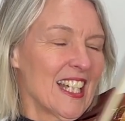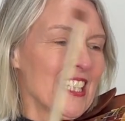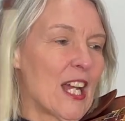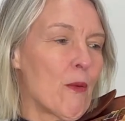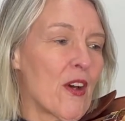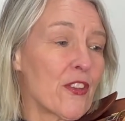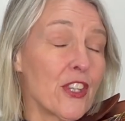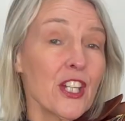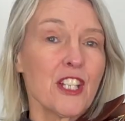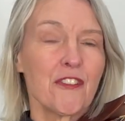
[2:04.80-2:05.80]
Now our
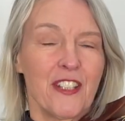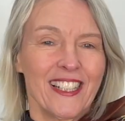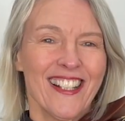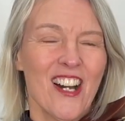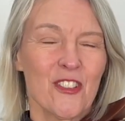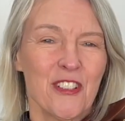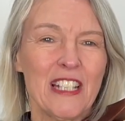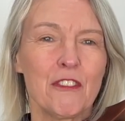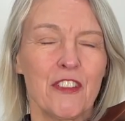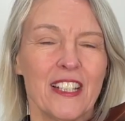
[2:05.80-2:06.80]
third finger, our
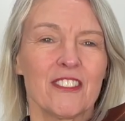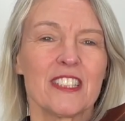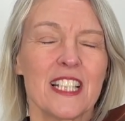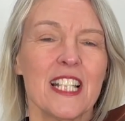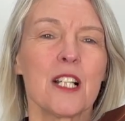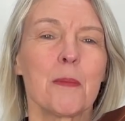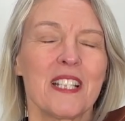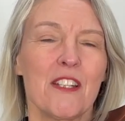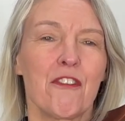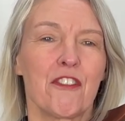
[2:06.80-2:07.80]
ring finger, is a little bit
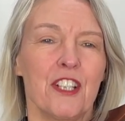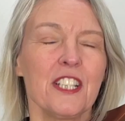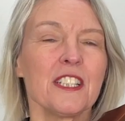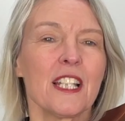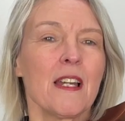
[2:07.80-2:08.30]
different